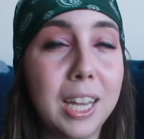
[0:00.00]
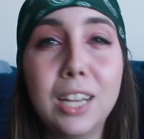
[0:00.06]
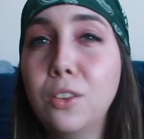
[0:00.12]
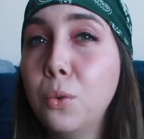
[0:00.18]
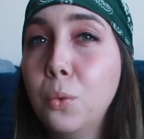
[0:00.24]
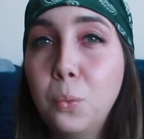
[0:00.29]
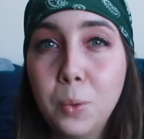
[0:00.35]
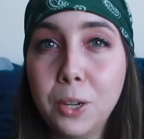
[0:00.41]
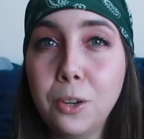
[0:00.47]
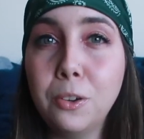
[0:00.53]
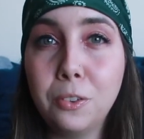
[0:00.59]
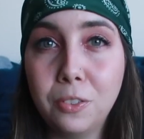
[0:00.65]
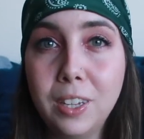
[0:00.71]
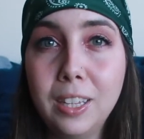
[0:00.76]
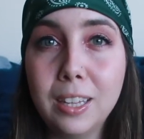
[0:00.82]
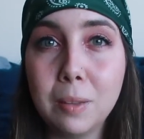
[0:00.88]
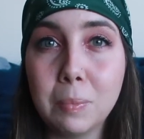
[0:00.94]
It's a weird
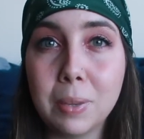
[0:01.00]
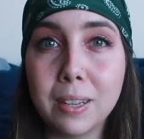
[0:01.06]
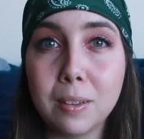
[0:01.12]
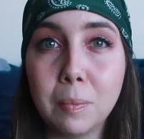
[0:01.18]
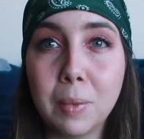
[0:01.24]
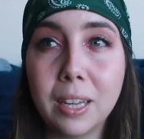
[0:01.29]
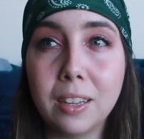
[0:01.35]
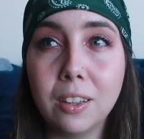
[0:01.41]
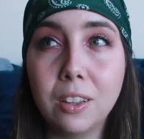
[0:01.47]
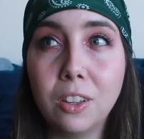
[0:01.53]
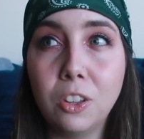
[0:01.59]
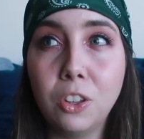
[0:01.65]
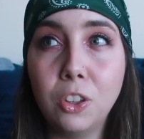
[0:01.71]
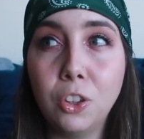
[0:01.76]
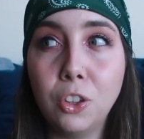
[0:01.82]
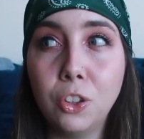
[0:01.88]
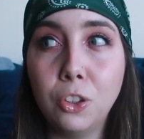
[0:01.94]
feeling because I'm like,
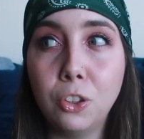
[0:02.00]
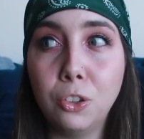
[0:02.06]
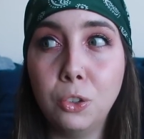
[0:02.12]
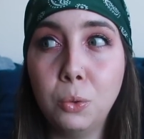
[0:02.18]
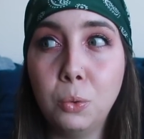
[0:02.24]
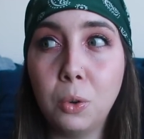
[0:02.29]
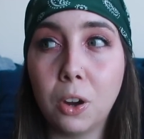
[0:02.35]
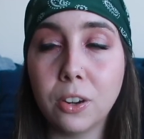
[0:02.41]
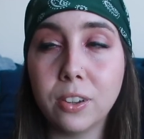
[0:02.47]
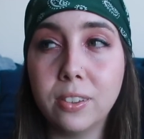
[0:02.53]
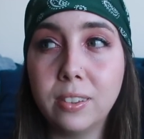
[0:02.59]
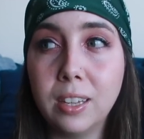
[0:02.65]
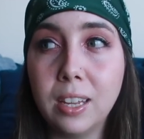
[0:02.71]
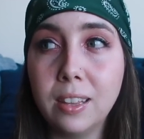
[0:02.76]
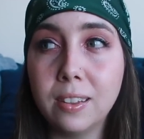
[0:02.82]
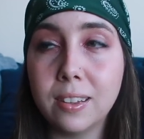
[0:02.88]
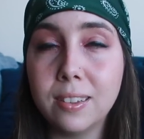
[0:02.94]
you are
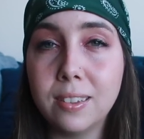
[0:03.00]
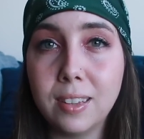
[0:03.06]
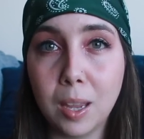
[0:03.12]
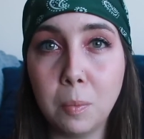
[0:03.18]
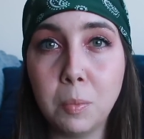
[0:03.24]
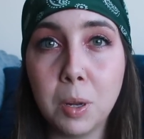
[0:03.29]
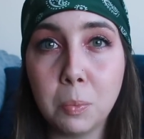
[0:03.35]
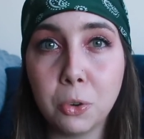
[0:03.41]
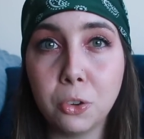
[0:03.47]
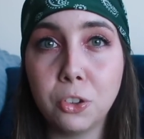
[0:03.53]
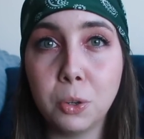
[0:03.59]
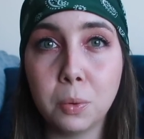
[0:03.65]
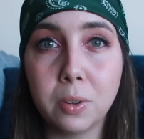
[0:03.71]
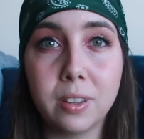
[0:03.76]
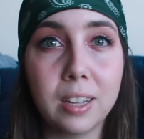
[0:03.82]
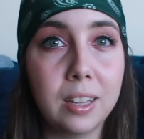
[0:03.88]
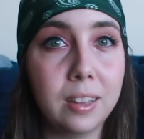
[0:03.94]
seeing the same numbers you
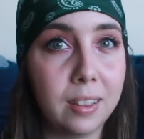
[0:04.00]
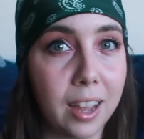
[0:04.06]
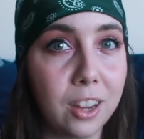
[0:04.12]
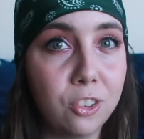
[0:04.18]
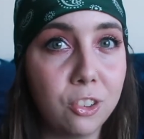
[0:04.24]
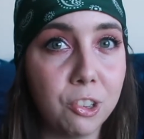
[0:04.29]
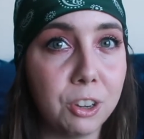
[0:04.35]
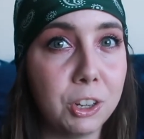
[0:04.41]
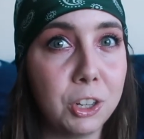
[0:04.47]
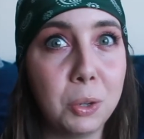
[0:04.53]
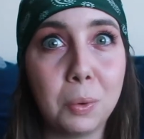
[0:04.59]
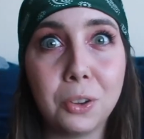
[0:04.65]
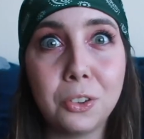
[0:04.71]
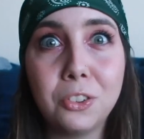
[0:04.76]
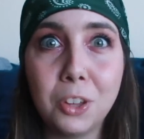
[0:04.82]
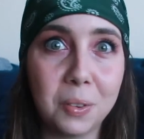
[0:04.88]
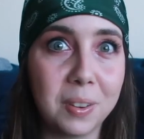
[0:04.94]
were seeing last year and you
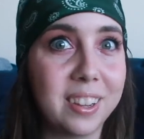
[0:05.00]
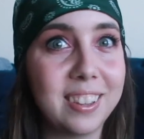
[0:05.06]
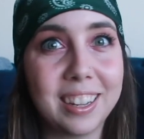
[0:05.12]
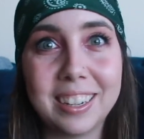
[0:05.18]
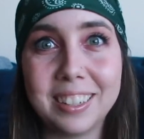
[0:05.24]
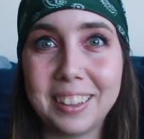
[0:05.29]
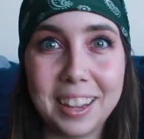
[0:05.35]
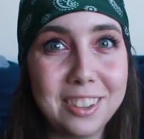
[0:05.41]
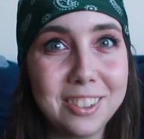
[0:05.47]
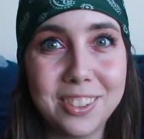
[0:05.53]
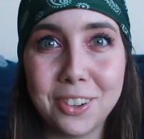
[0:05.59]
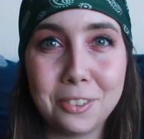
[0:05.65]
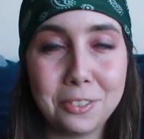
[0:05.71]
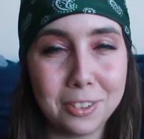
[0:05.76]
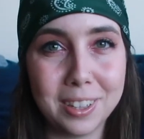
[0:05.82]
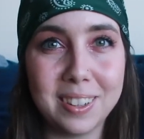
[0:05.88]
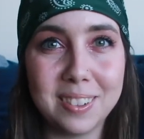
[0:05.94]
were so excited last year
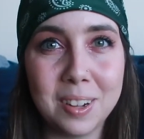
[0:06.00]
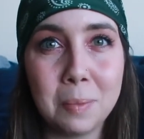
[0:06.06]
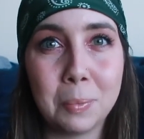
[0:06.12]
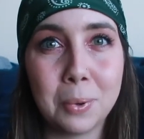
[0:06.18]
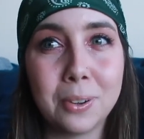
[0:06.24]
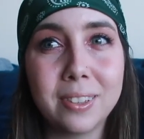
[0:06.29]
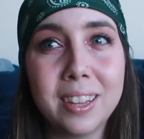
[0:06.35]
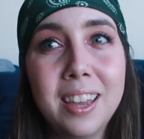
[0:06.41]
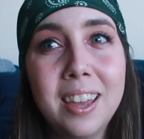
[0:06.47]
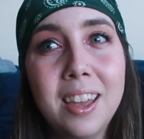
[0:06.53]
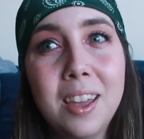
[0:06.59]
for these numbers.